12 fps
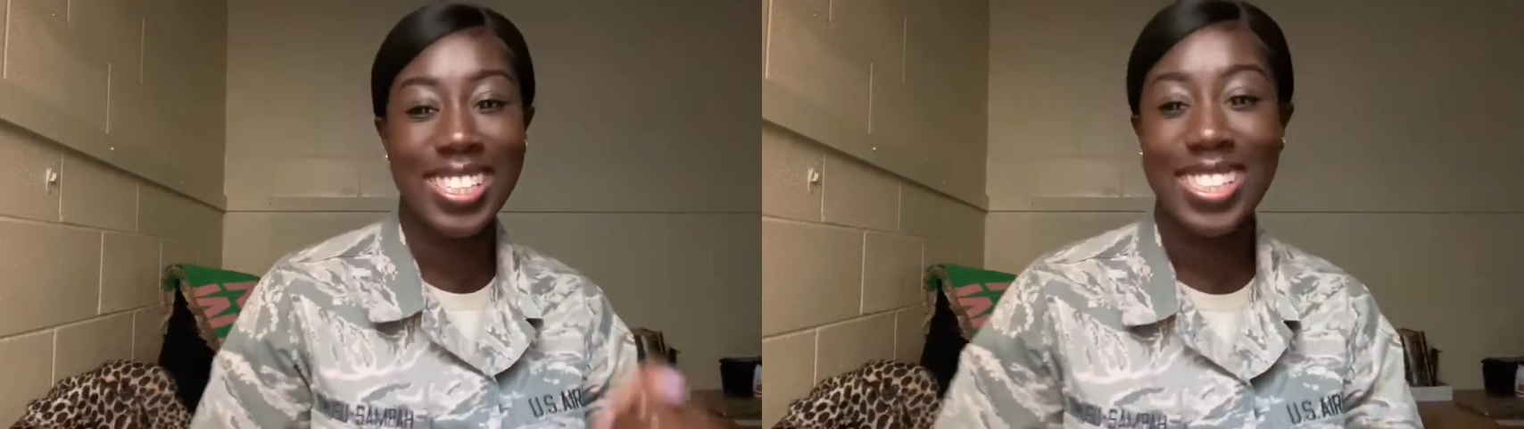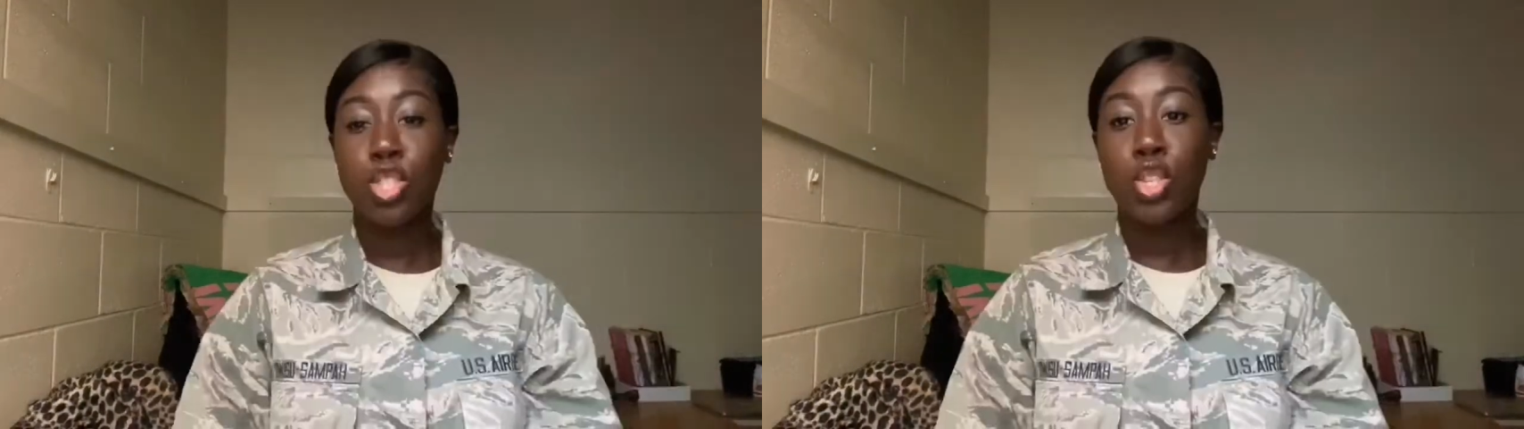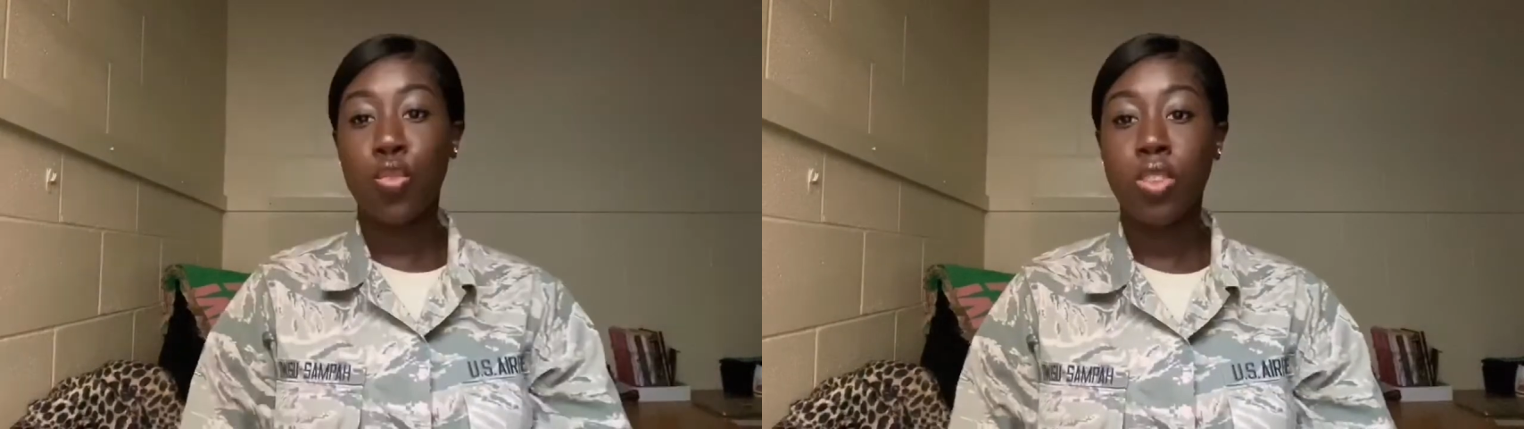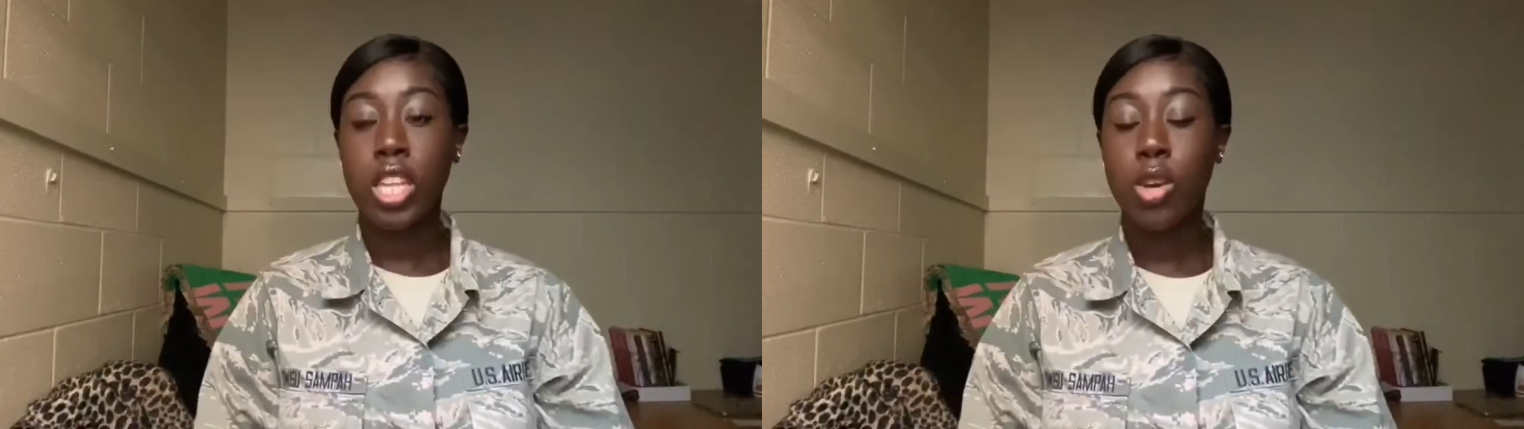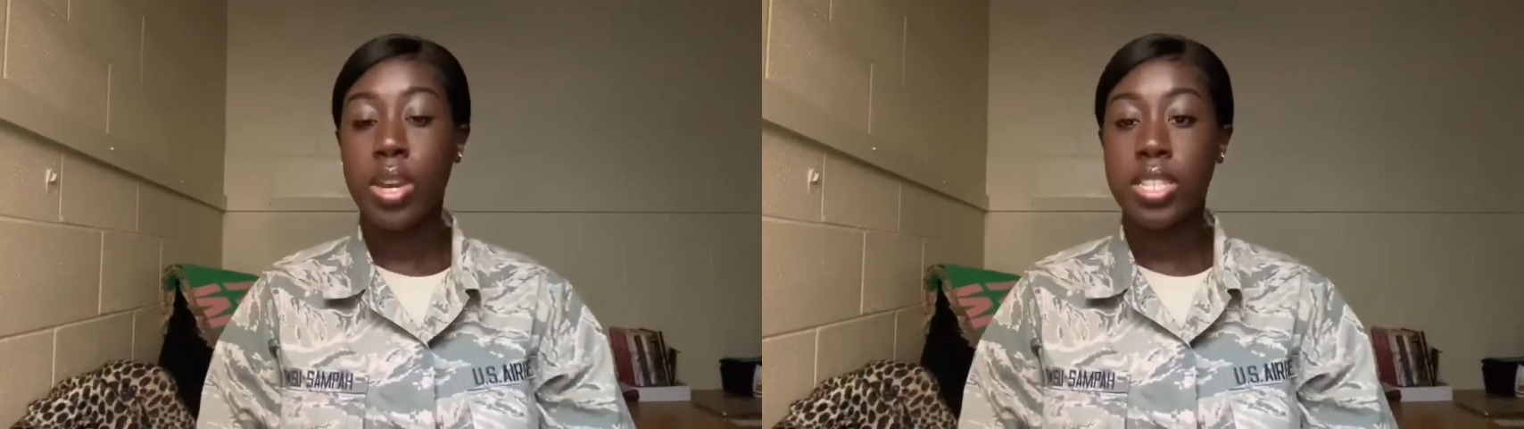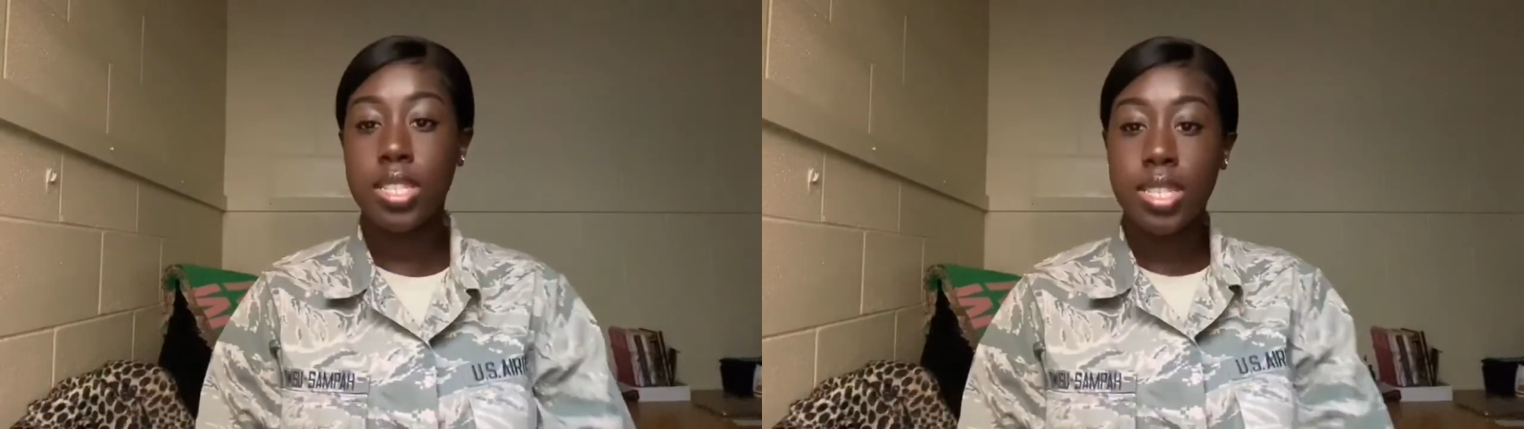So really
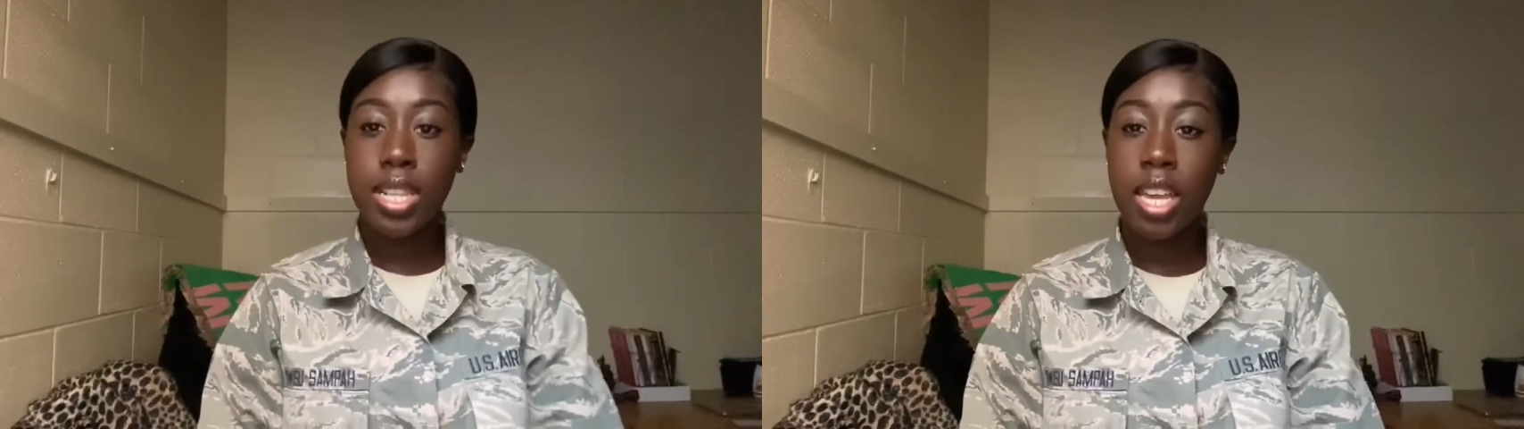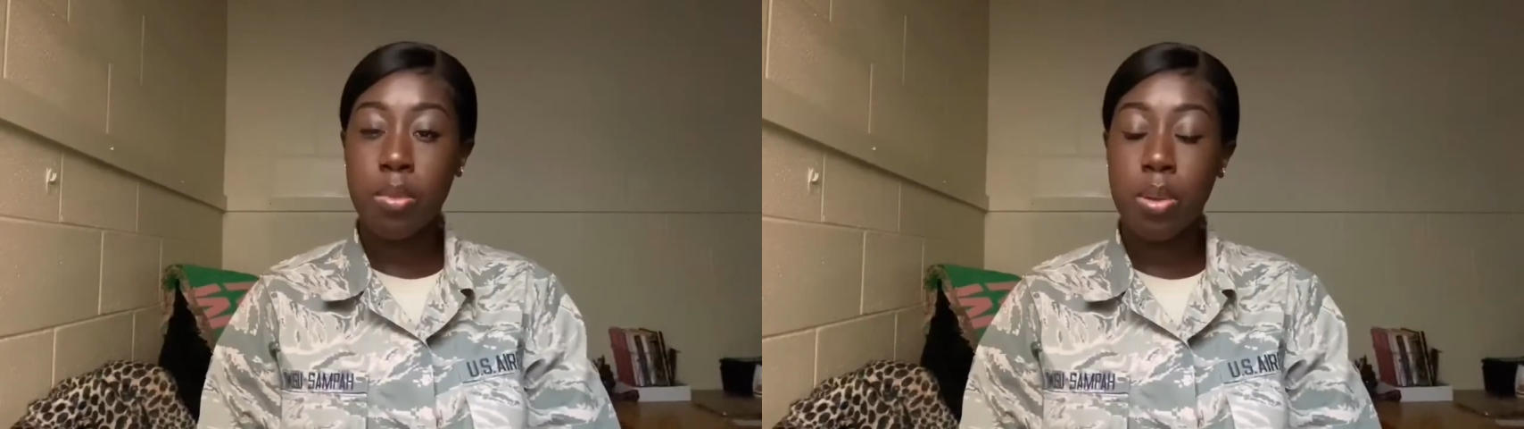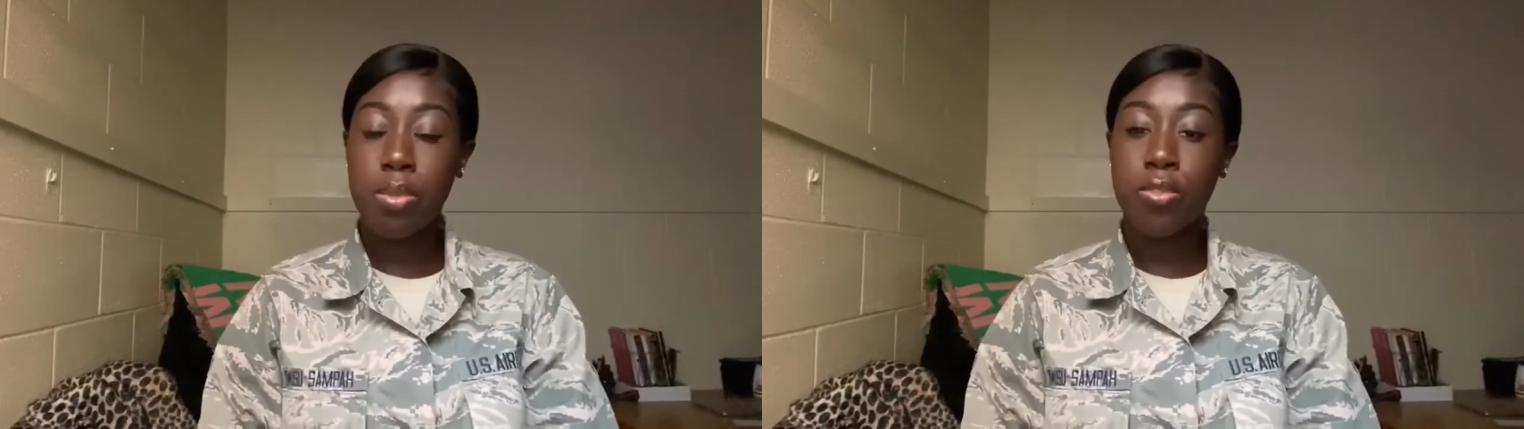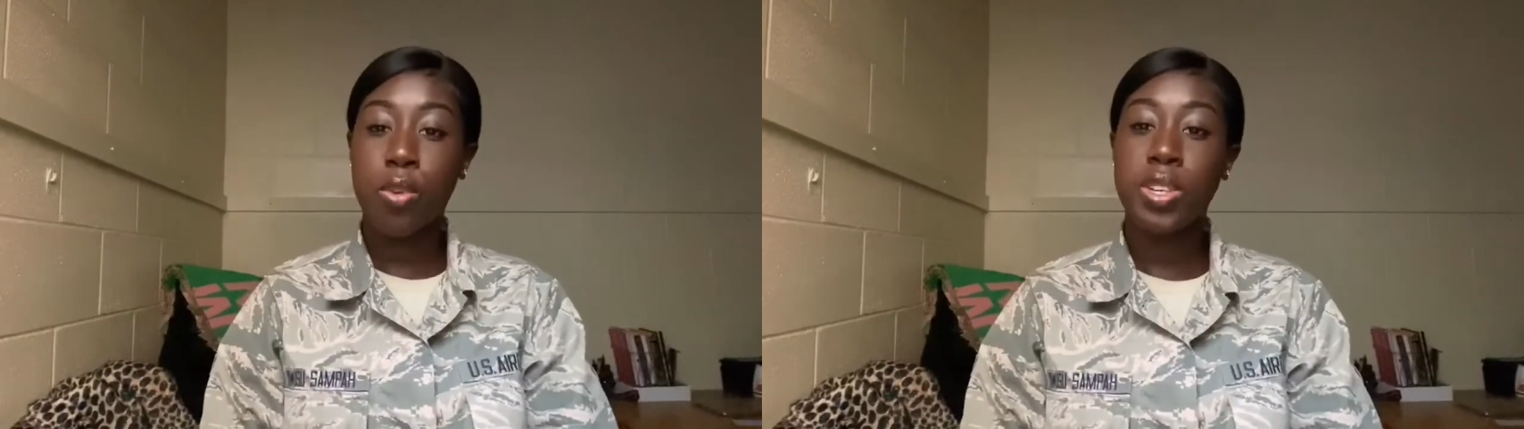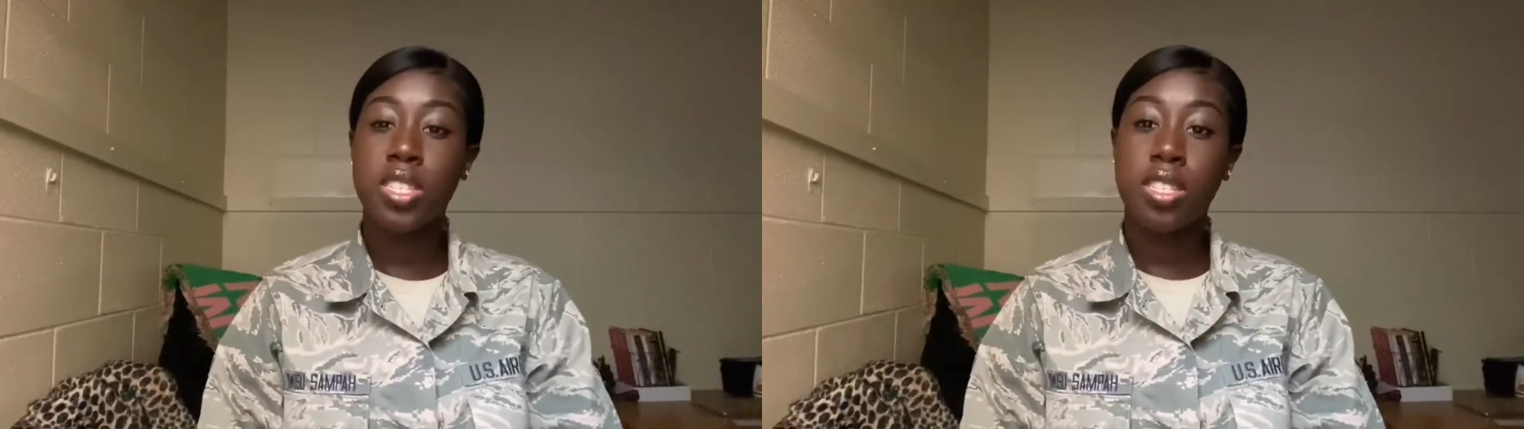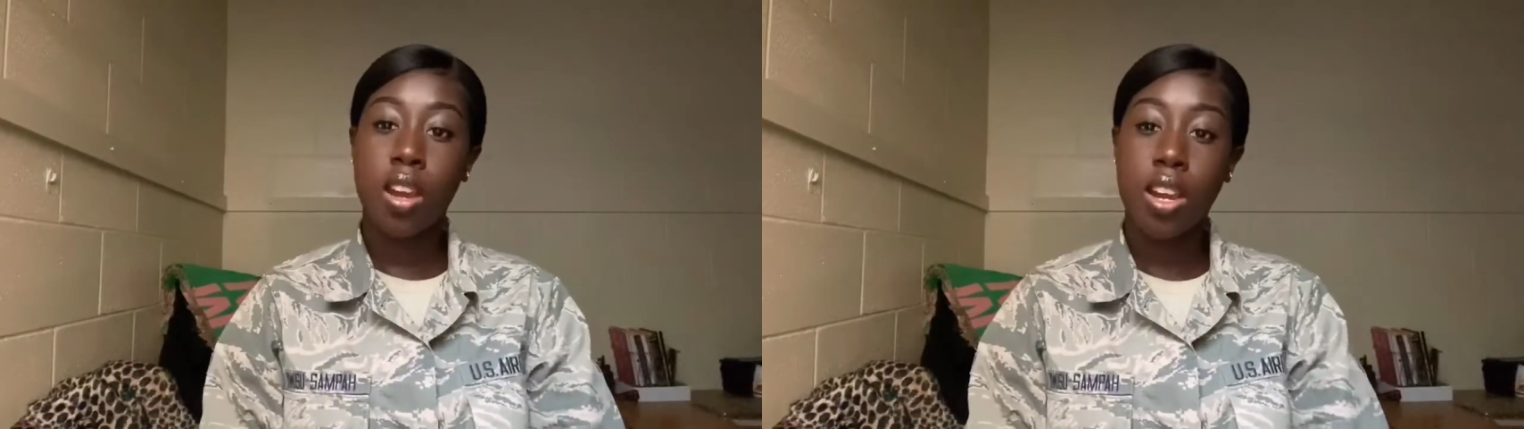quick disclaimer before we
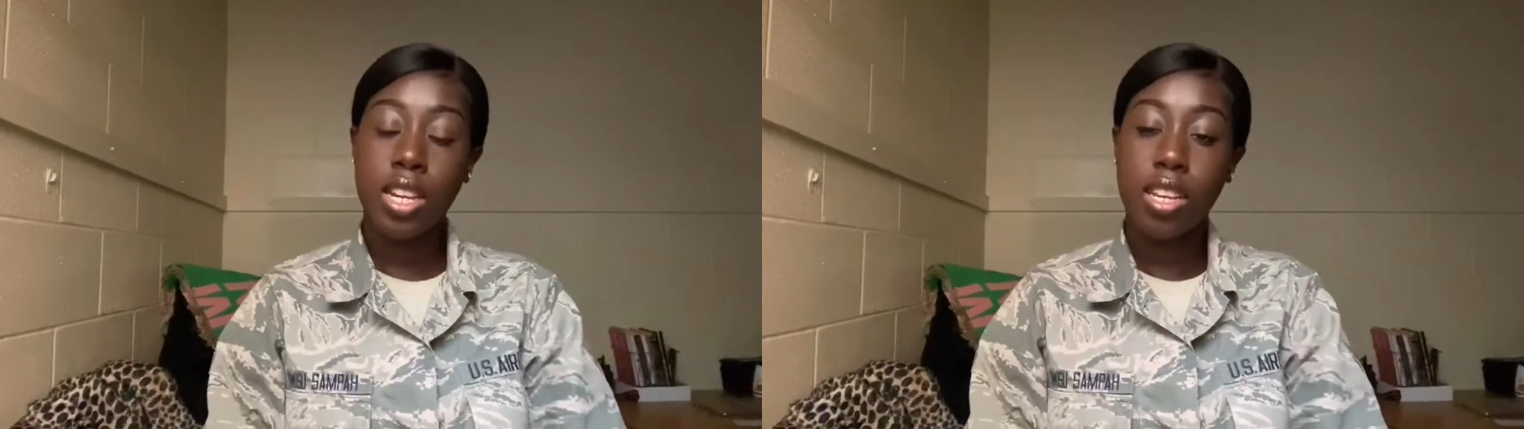start,